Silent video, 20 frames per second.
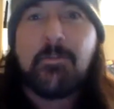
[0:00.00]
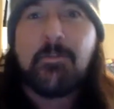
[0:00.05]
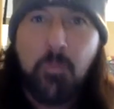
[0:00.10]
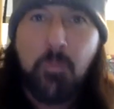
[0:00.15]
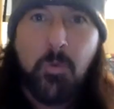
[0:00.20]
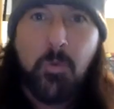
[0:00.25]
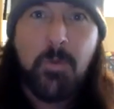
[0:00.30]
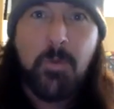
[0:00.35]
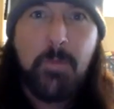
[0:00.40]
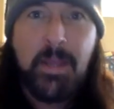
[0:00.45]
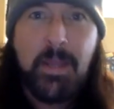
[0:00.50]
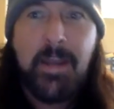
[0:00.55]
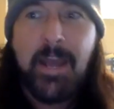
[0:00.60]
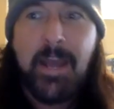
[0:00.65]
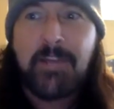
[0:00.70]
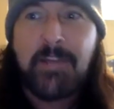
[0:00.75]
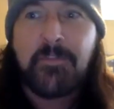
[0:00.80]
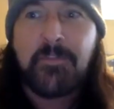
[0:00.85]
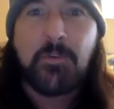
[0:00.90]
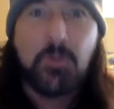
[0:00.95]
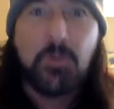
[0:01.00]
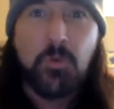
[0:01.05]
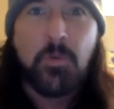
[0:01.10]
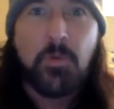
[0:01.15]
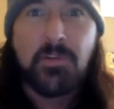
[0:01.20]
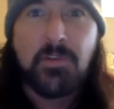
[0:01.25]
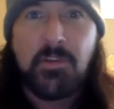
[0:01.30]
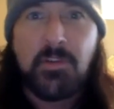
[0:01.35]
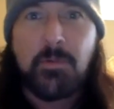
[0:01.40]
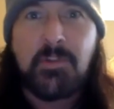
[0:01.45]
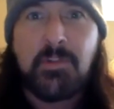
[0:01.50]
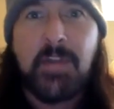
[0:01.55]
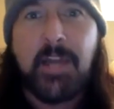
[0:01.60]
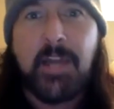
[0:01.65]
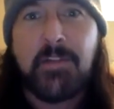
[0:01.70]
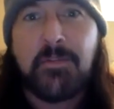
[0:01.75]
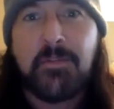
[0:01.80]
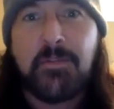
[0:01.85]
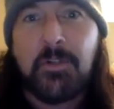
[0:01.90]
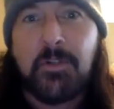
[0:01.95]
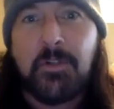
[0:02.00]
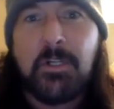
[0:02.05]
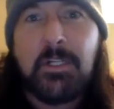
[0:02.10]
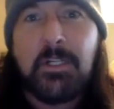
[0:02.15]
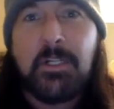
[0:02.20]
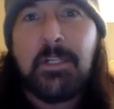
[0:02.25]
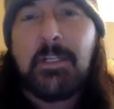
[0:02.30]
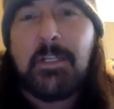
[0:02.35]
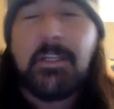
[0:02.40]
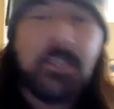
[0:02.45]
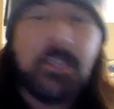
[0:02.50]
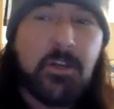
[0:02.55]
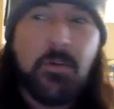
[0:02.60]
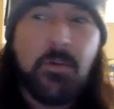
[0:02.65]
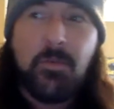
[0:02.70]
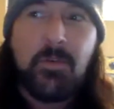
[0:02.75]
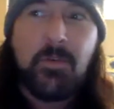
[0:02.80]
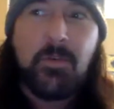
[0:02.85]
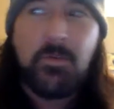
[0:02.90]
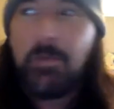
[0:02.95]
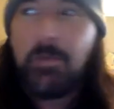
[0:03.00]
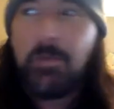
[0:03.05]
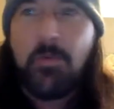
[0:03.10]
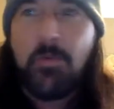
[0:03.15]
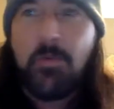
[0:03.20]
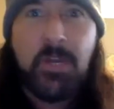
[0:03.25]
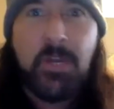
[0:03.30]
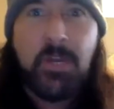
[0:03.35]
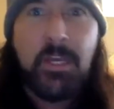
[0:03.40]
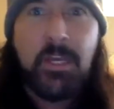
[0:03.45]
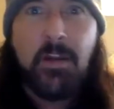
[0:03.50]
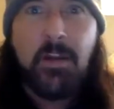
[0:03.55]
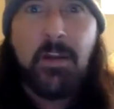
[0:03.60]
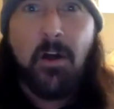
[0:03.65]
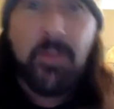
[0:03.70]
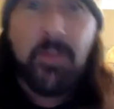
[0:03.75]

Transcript: What made Nashville cool is it was Nashville. We don't need all